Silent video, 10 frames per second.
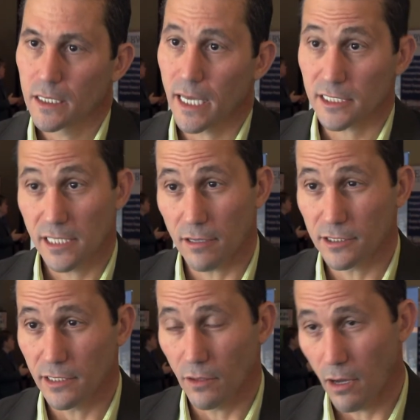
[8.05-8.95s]

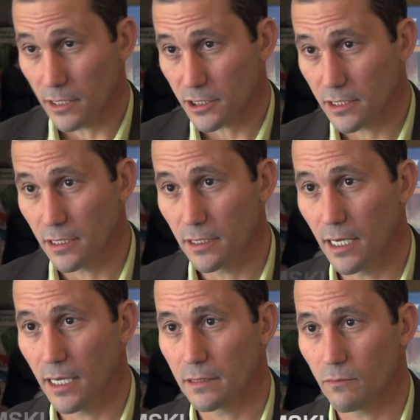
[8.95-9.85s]
NextEnergy launched,
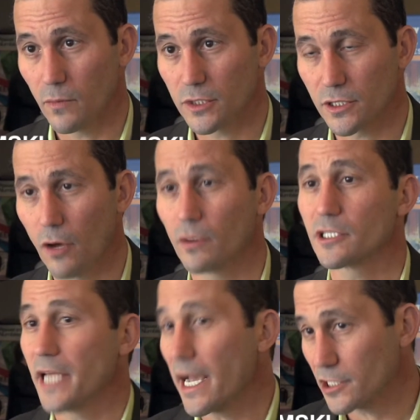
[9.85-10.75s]
it's known
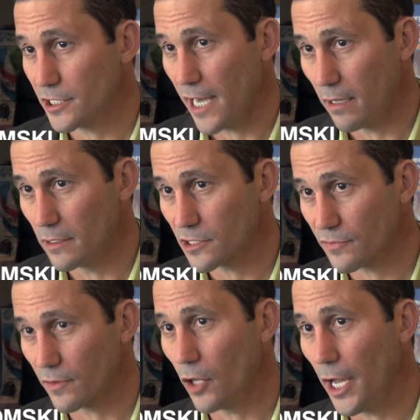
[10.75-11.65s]
as NextChallenge
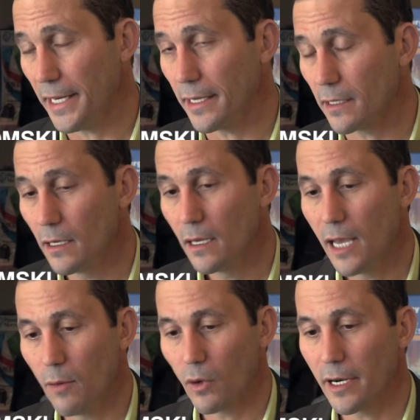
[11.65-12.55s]
for lighting.
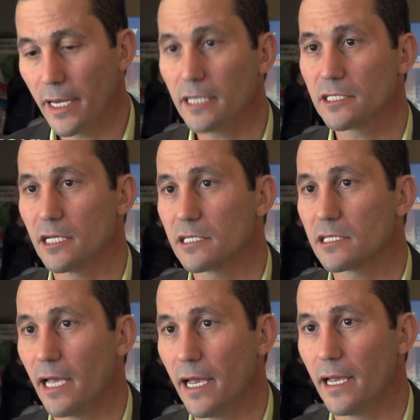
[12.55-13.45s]
And what it is,
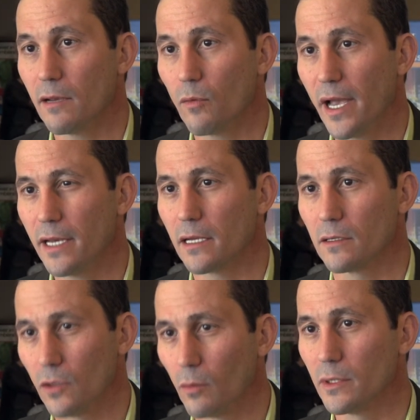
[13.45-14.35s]
it's a way to
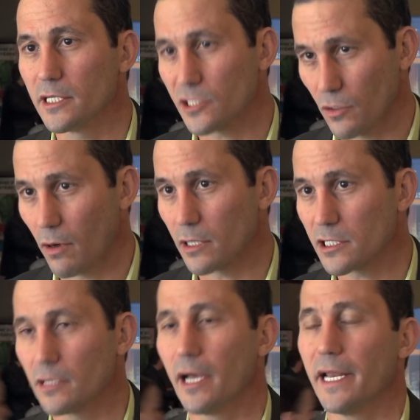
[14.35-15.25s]
globally
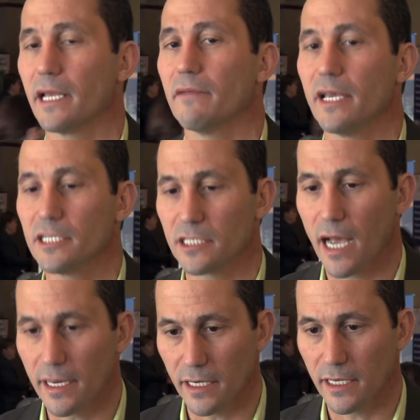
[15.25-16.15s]
source lighting innovation
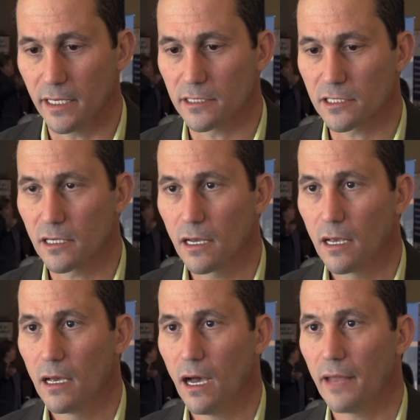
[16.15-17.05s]
ideas
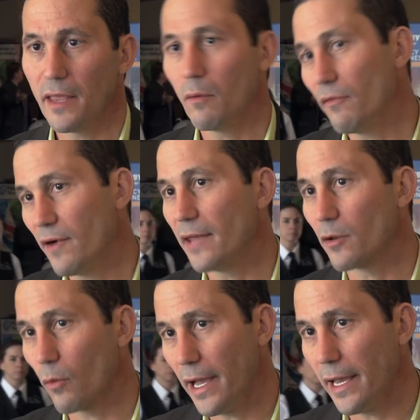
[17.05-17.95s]
that will find
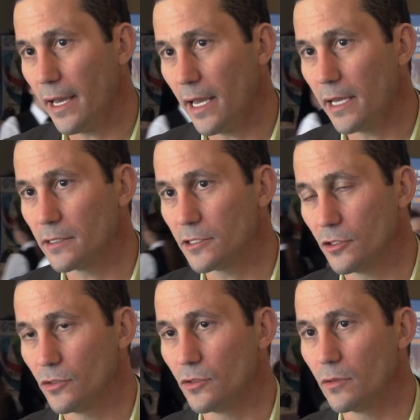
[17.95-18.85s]
their way
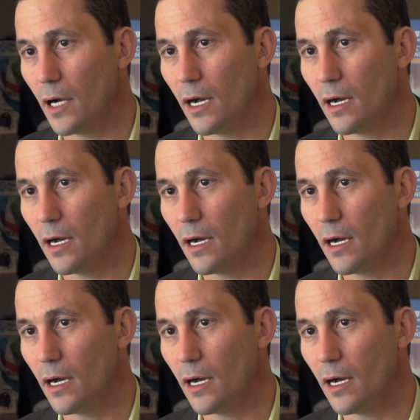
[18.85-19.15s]
into